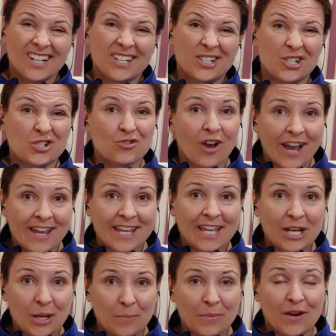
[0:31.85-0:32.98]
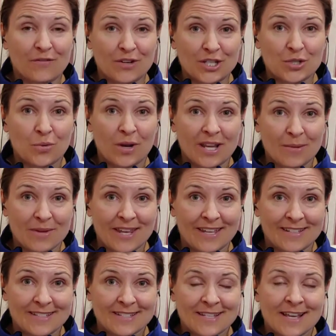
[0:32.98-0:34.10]
to try and get up every 20
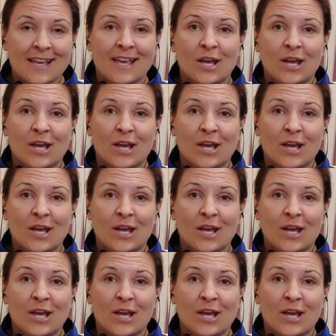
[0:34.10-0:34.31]
minutes.